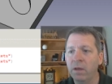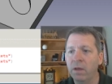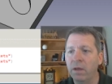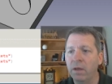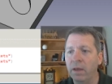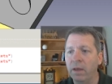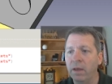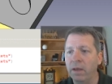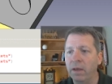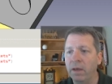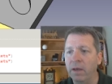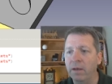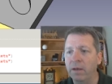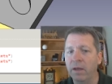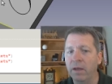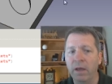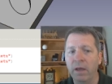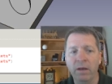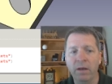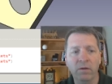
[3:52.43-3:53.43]
And
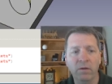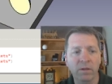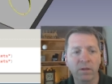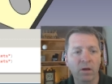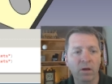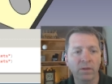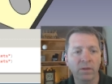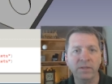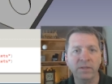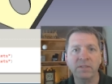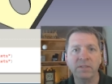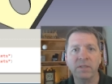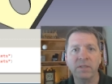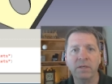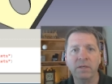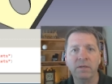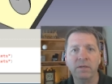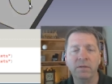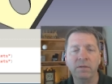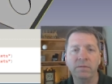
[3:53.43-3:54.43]
all these
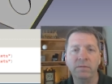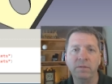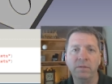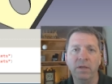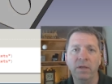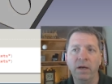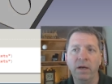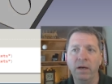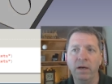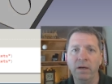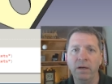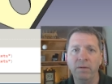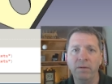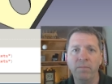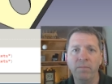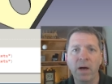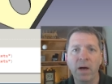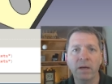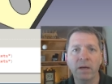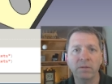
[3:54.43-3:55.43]

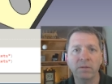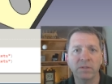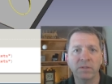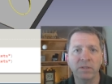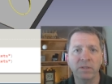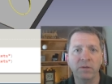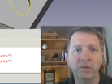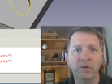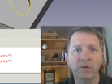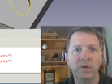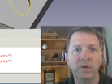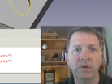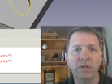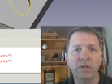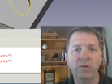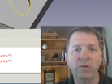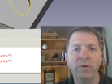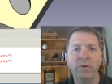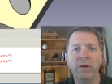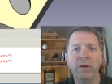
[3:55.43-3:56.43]
models here are
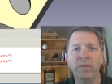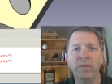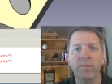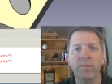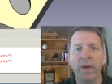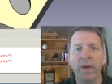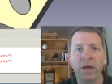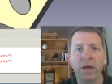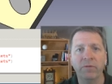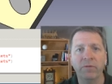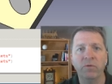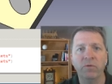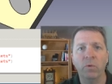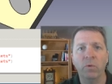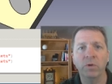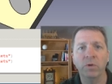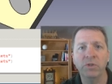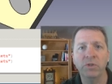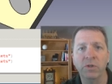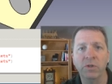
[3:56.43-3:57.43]
included in the Path
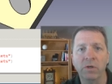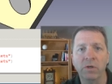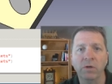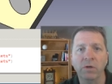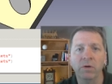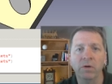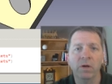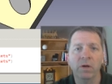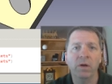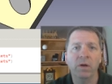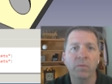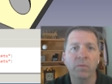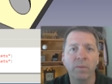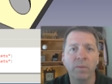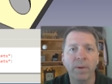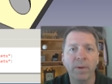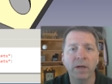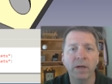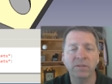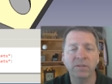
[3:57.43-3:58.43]
Torture
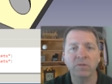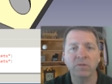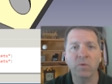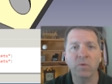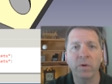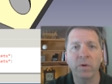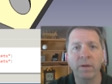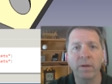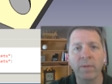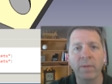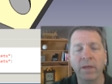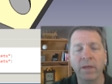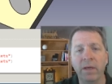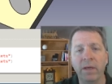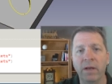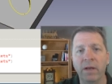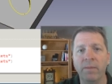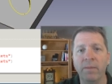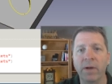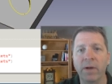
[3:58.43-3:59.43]
repository on my
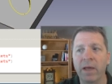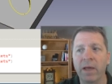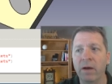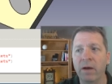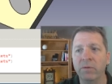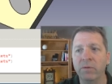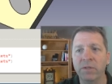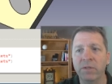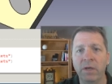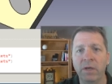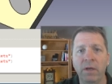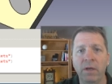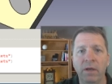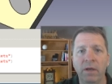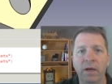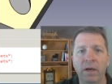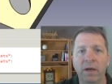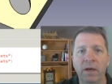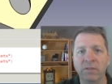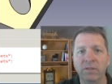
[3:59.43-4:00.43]
GitHub account.
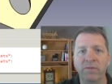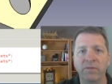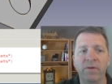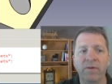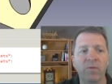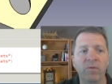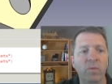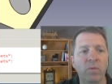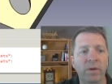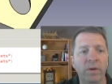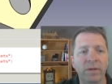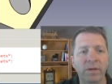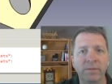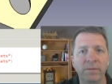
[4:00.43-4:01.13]
So if you ever want to